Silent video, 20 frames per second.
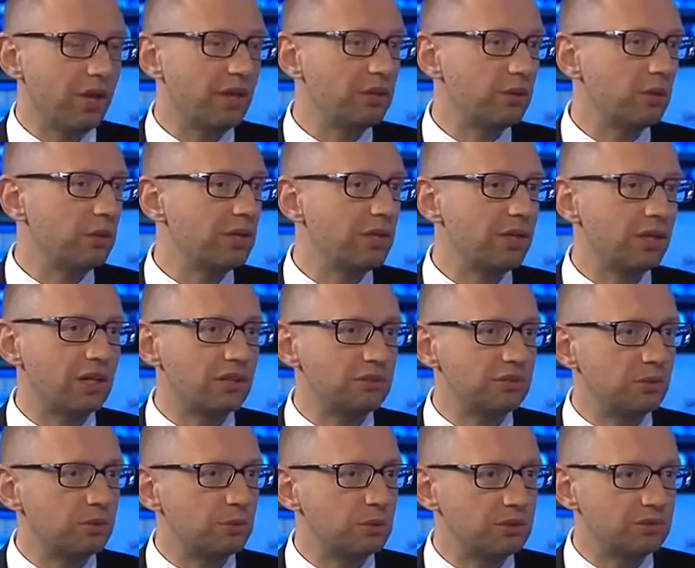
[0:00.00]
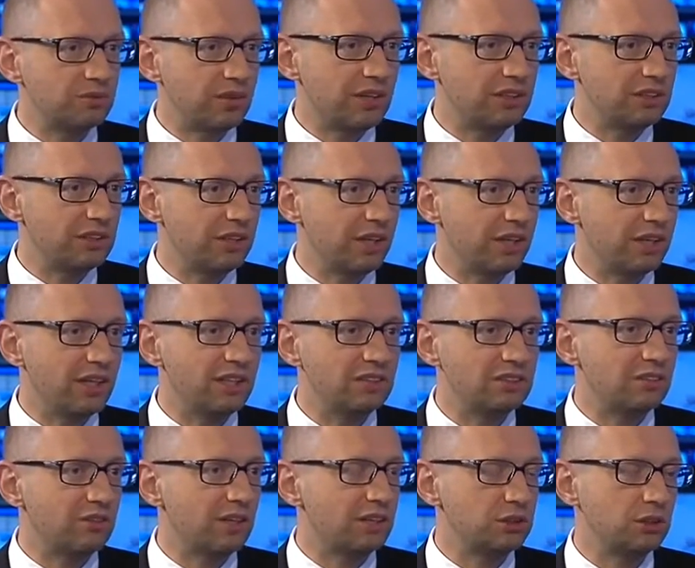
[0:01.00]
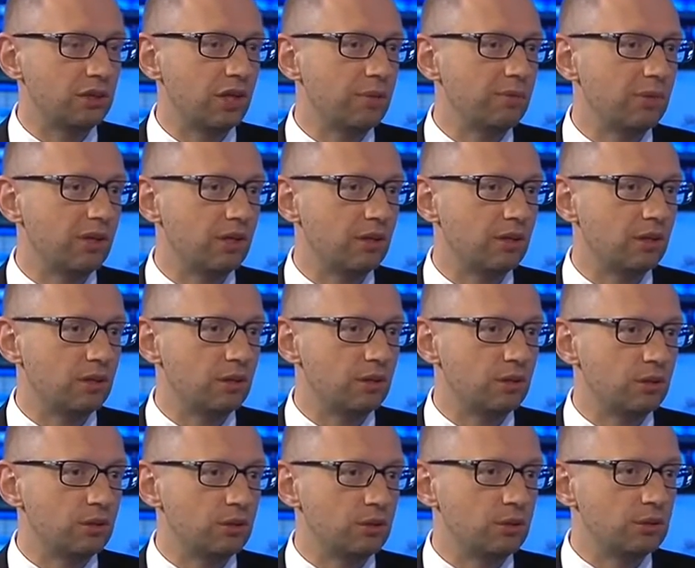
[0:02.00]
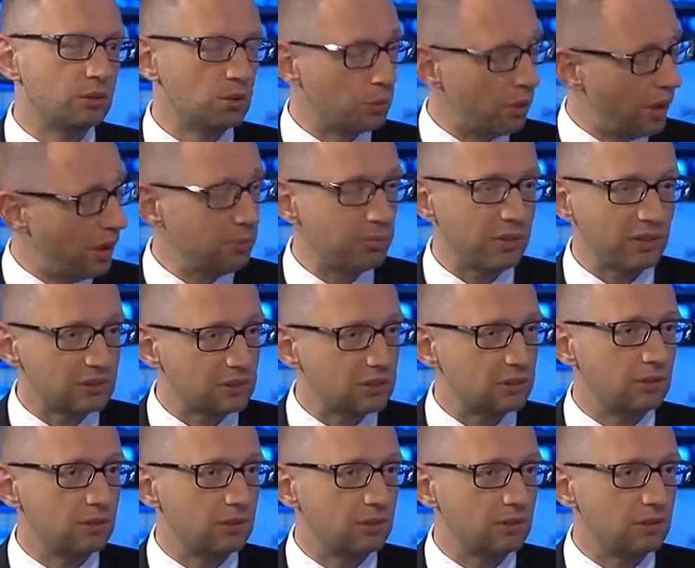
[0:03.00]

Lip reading: are the only country who is fighting against the Russian army. So help us.